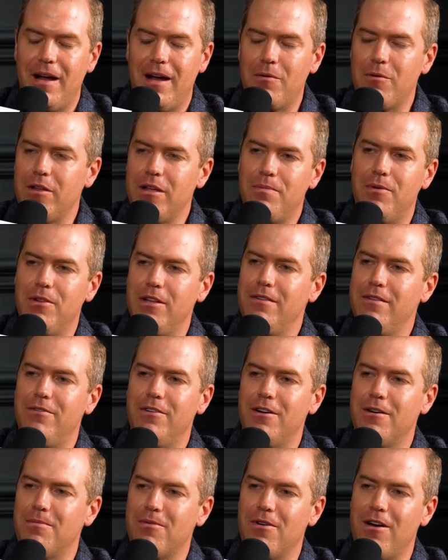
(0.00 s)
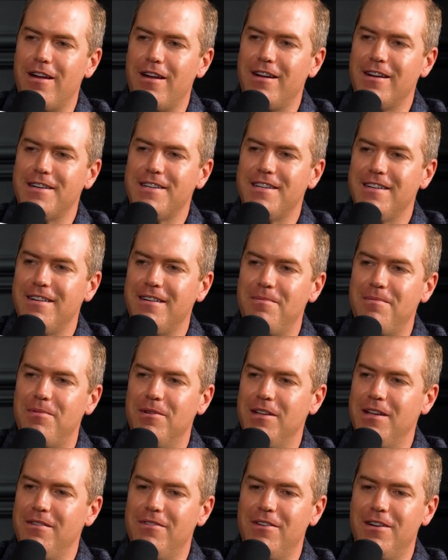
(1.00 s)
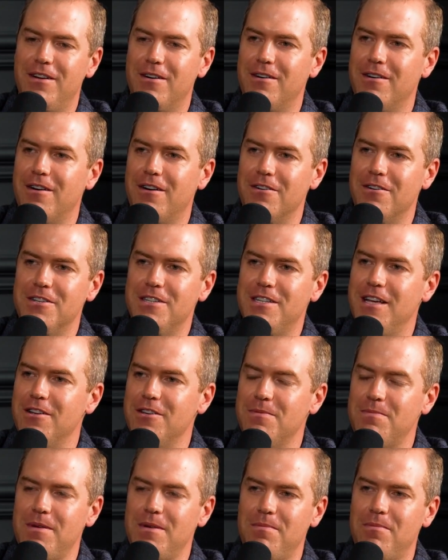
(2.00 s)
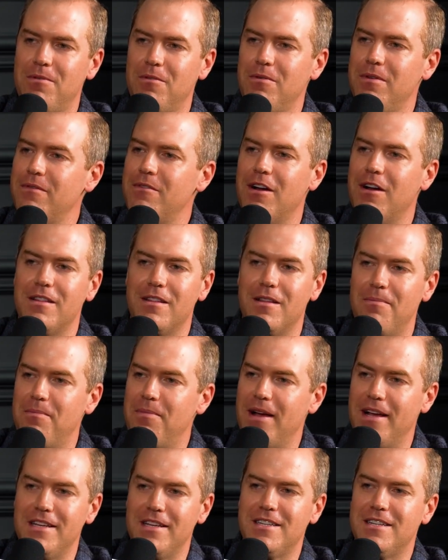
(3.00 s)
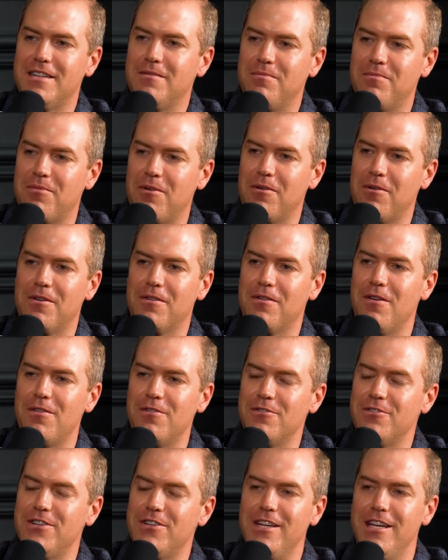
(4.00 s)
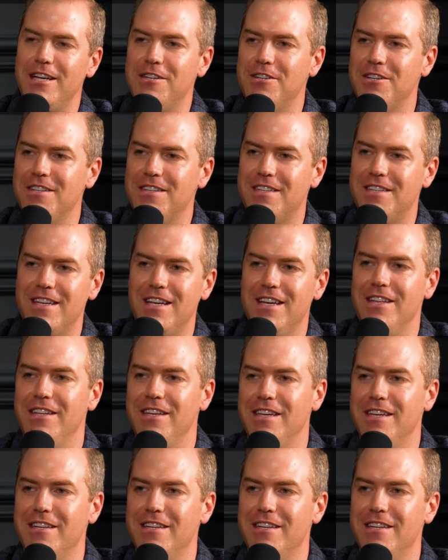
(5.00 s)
I really believe in our product. I believe in our salespeople. We've got the best broker owners and agents in the